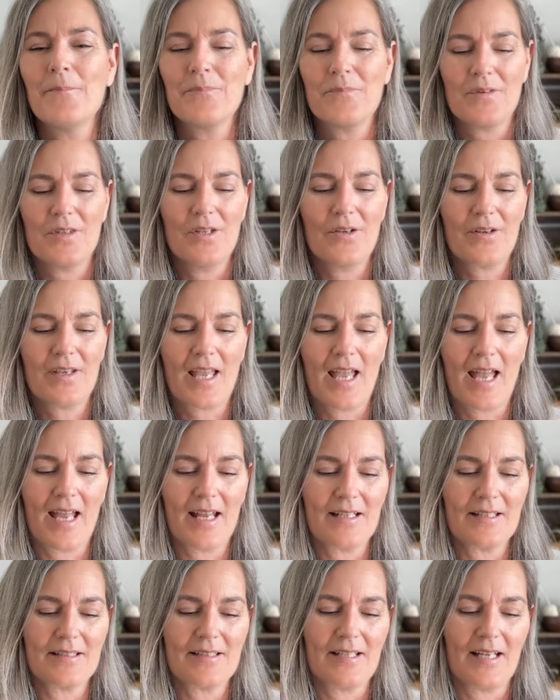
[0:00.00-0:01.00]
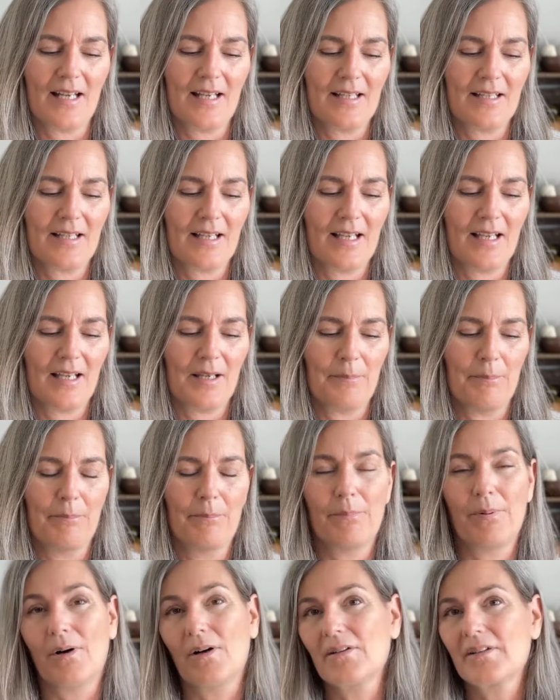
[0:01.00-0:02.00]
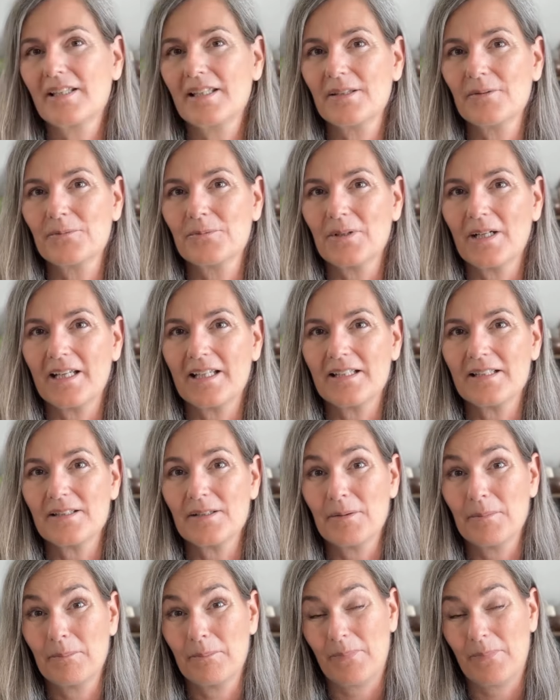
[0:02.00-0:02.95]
you can't take a bulky weight